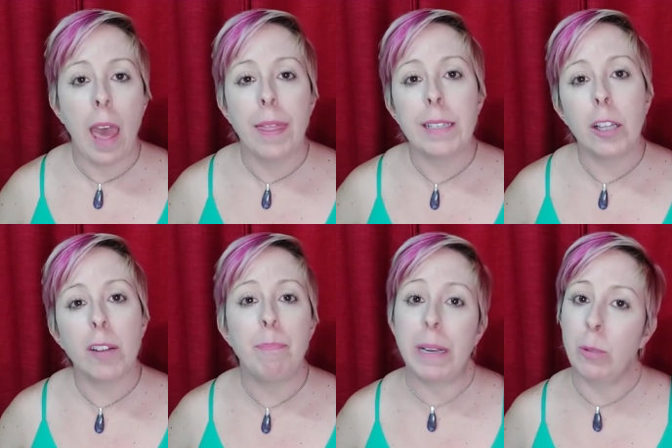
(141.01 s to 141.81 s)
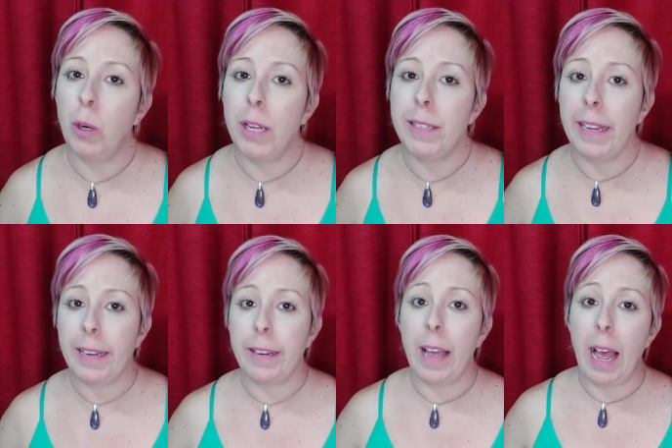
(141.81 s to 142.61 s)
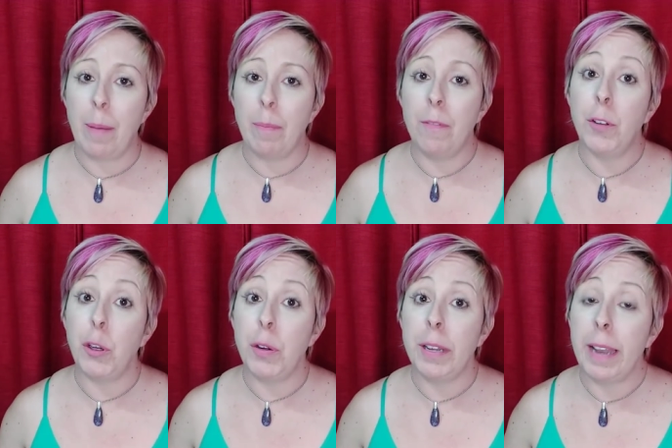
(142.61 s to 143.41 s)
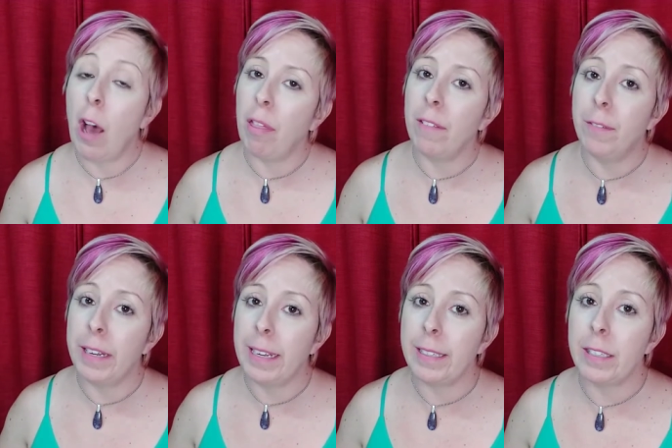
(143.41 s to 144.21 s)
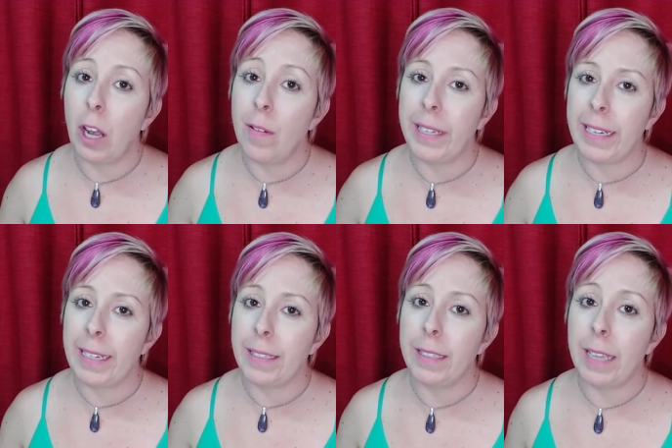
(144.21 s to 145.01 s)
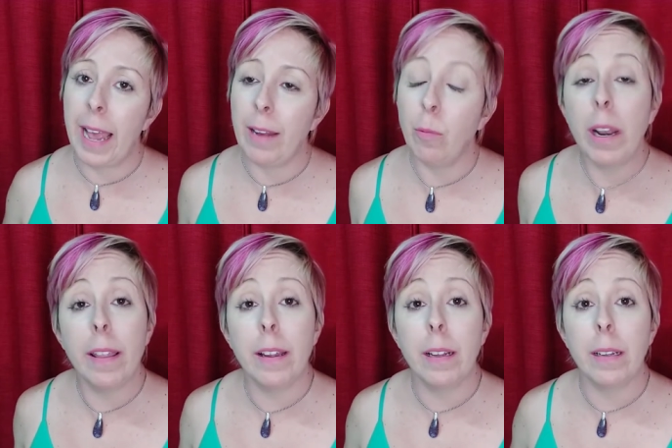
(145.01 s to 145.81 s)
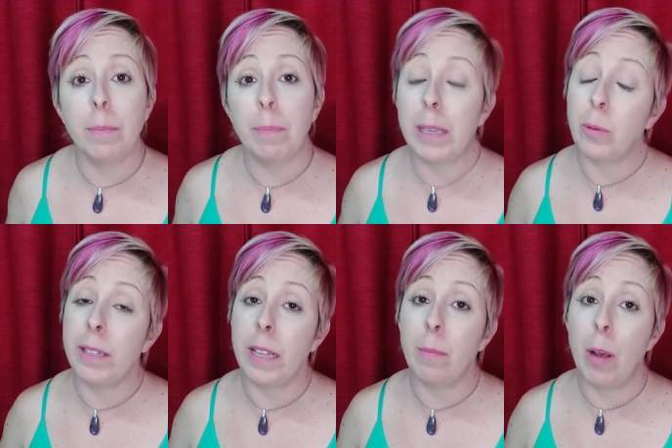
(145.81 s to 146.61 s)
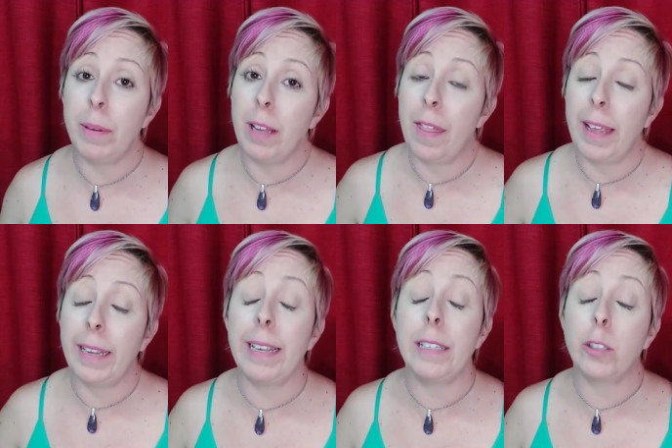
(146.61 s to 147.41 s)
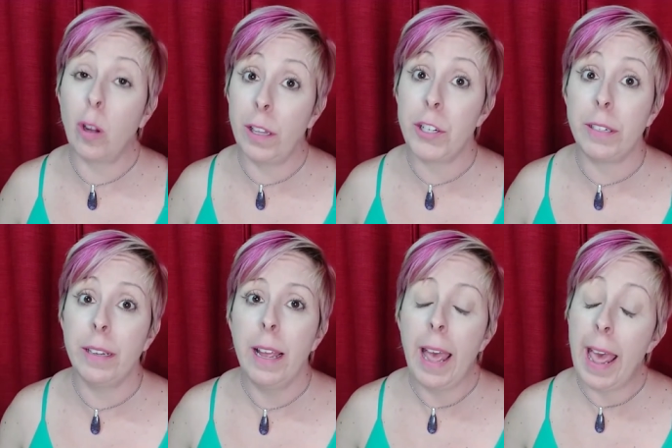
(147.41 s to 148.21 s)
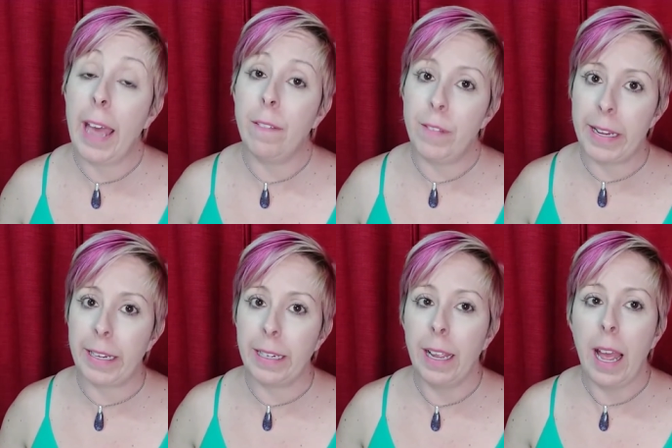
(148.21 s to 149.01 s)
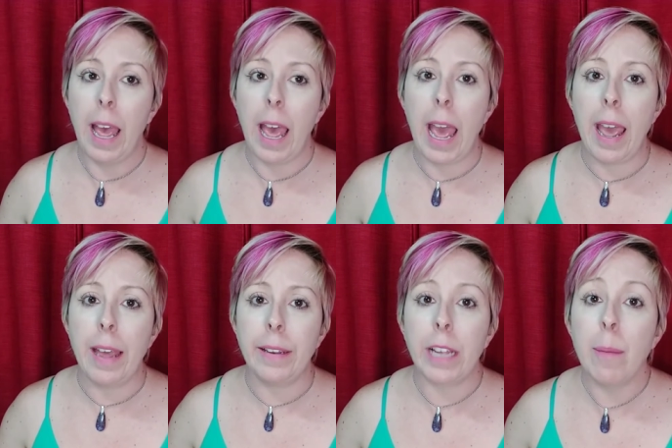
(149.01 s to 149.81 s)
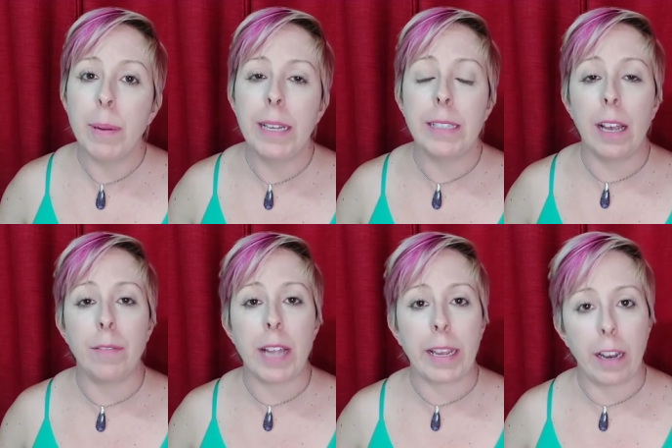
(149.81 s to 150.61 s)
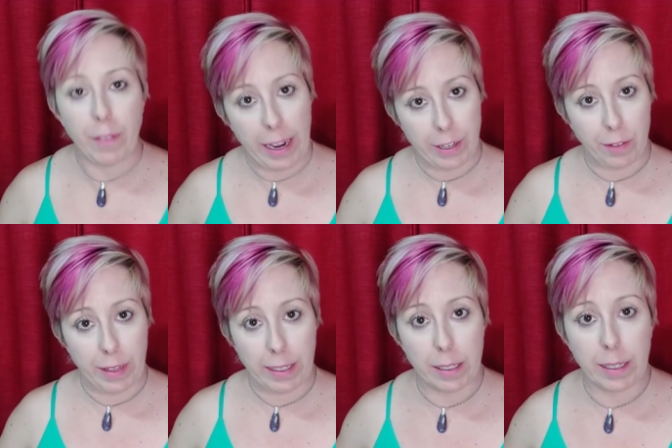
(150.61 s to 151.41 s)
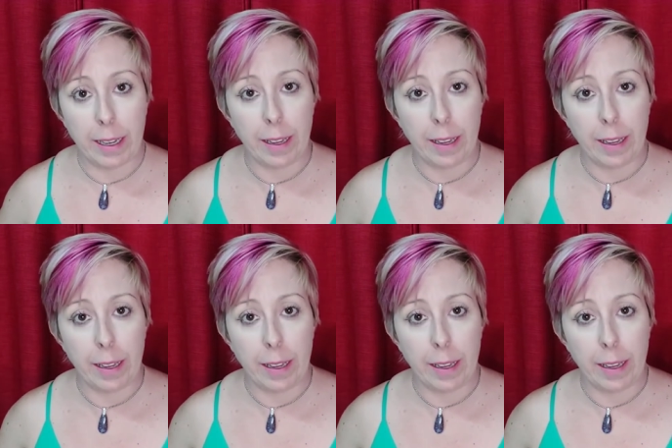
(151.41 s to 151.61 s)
There's a lot of buzzwords in um, food and health and fitness over the years, and one of the buzzwords at the moment, I think, is collagen and vegan, and companies have taken advantage of this.